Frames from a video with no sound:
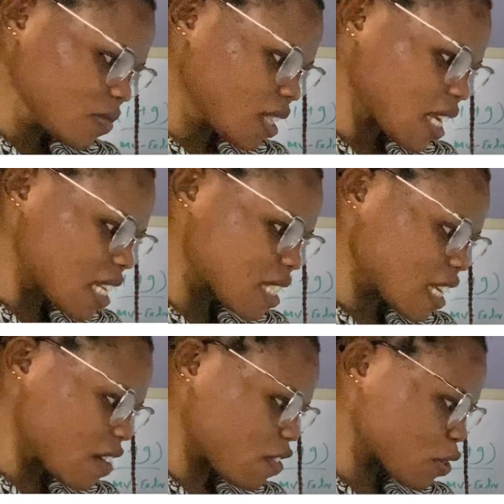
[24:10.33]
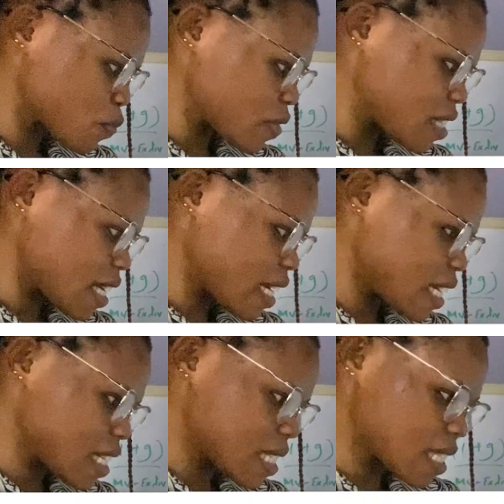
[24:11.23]
Yes, they gave us retained
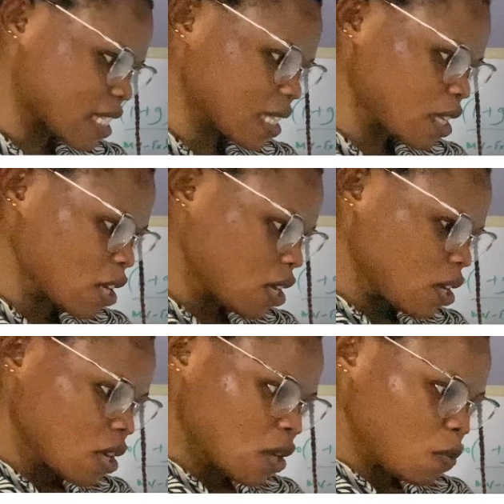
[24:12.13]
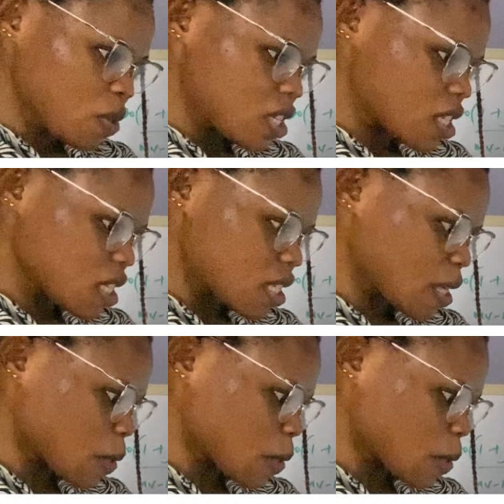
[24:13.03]
earnings, which is